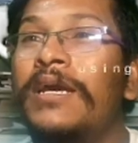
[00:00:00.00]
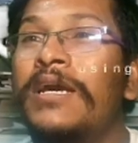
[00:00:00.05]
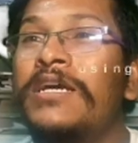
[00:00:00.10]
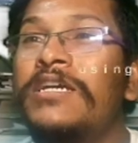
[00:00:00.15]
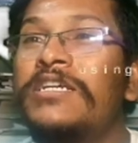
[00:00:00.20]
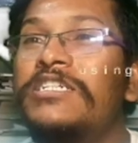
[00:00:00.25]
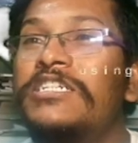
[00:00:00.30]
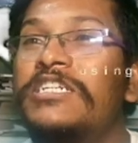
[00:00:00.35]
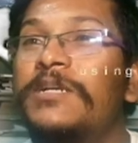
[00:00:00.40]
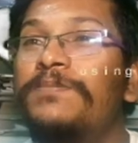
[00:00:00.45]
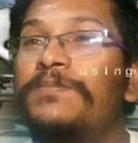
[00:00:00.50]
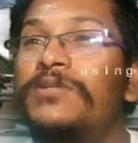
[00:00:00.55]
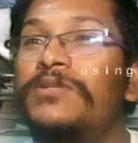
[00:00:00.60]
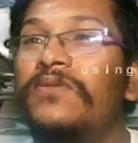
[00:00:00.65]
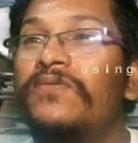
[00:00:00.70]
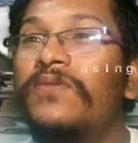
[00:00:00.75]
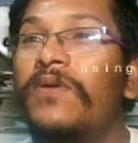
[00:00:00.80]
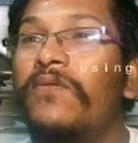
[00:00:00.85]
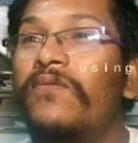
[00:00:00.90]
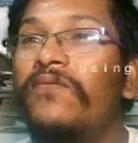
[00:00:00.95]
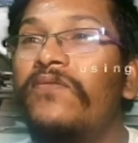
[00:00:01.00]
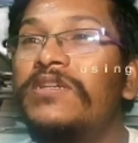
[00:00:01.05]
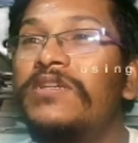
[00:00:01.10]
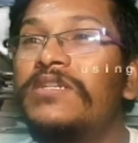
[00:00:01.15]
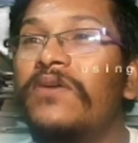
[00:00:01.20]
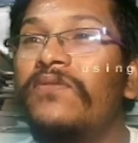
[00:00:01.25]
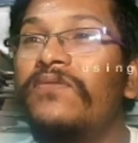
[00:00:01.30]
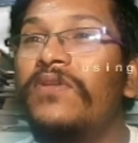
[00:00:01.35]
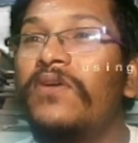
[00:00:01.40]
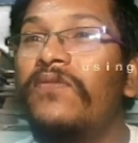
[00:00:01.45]
ships from which
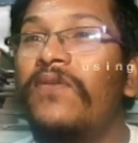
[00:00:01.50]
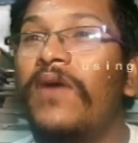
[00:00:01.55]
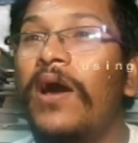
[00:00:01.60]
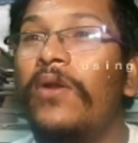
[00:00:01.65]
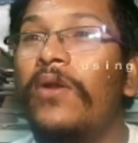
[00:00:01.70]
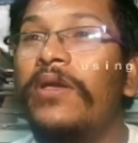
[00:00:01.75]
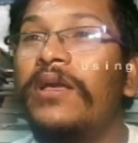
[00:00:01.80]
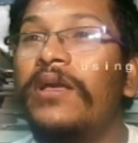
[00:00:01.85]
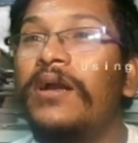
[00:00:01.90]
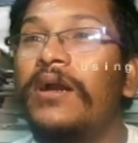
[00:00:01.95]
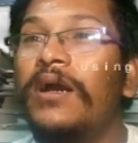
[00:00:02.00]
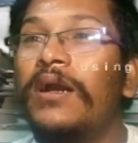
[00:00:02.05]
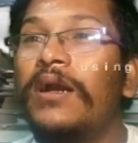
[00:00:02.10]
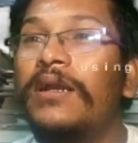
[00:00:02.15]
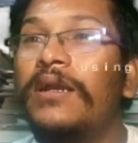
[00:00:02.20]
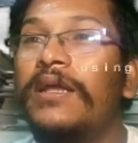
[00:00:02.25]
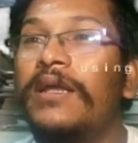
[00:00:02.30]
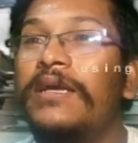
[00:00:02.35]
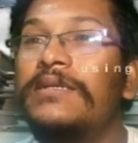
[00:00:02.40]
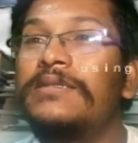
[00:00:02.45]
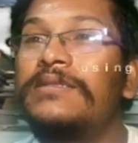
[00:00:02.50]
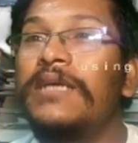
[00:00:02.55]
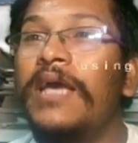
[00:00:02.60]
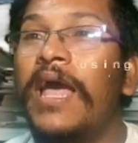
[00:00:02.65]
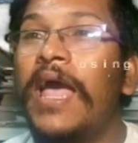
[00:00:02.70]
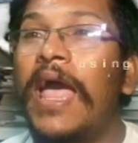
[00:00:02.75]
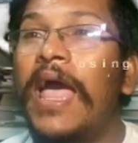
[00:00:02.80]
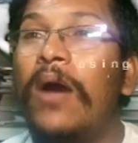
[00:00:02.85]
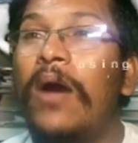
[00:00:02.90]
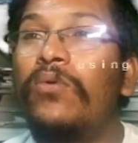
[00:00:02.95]
of the following countries
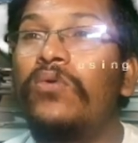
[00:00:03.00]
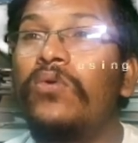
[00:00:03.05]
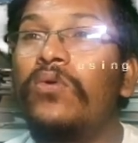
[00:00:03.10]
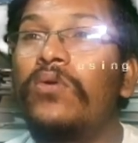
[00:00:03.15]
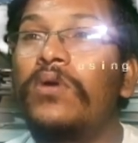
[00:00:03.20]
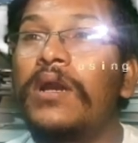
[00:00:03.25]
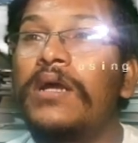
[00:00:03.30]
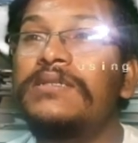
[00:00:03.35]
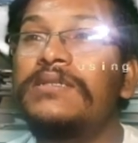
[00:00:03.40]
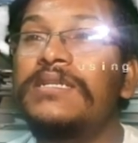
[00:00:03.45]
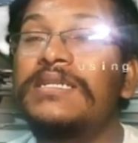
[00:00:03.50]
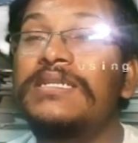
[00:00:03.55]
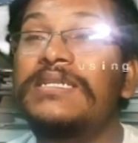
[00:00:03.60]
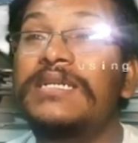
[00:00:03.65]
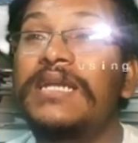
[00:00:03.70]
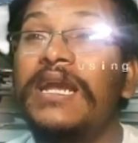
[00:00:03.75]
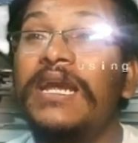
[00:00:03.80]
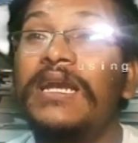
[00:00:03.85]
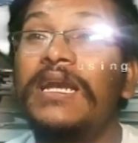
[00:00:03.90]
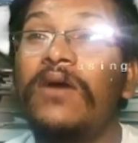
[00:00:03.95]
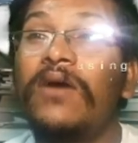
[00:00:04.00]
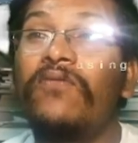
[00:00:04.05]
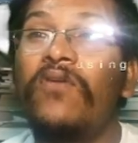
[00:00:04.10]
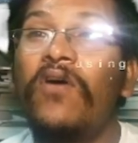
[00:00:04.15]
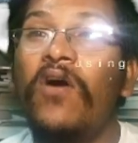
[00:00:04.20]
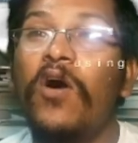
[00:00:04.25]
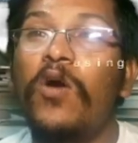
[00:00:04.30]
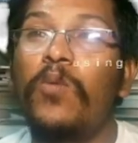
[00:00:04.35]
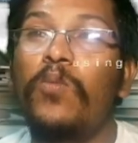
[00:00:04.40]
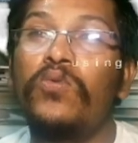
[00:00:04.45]
have to cross the Strait of
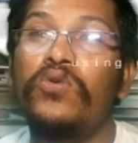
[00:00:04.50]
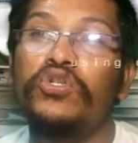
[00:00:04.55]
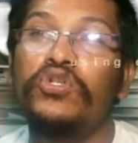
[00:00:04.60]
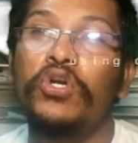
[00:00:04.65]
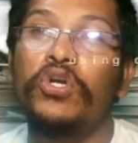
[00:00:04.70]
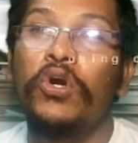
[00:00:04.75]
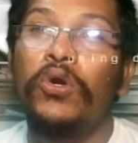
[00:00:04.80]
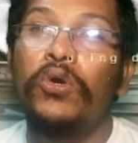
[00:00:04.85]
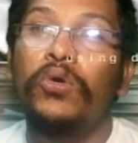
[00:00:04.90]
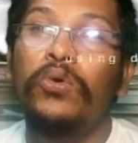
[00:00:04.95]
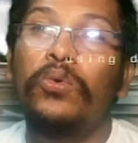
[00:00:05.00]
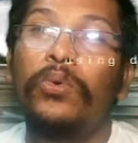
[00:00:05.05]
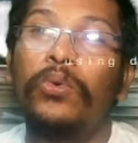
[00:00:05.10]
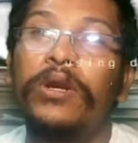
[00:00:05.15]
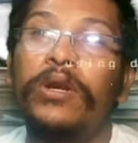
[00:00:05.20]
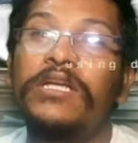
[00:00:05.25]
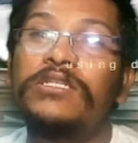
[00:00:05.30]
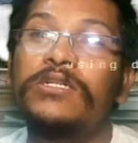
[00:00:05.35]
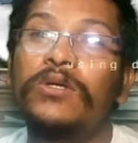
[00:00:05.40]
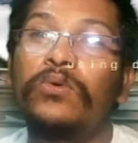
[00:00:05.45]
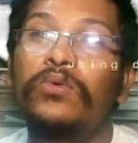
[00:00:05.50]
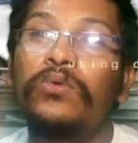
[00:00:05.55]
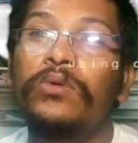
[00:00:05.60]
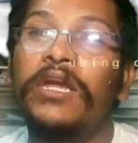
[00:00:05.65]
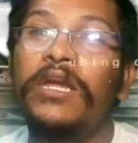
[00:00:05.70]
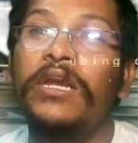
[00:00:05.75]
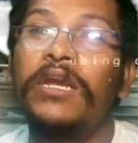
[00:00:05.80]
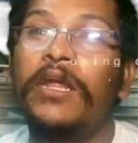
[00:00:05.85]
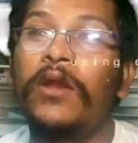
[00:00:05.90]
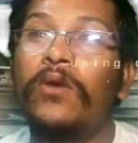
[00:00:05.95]
Hormuz to reach out to the
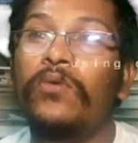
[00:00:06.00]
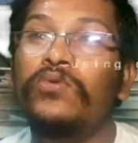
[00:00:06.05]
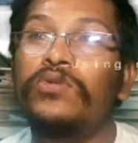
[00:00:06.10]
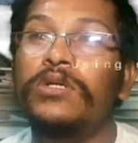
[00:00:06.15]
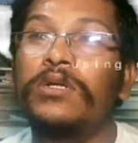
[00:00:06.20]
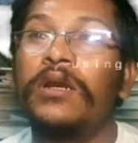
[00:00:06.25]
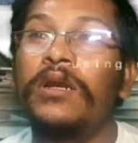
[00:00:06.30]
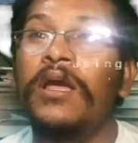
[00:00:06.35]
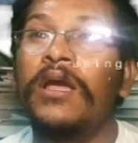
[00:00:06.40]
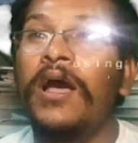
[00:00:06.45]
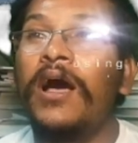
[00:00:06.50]
Indian Ocean?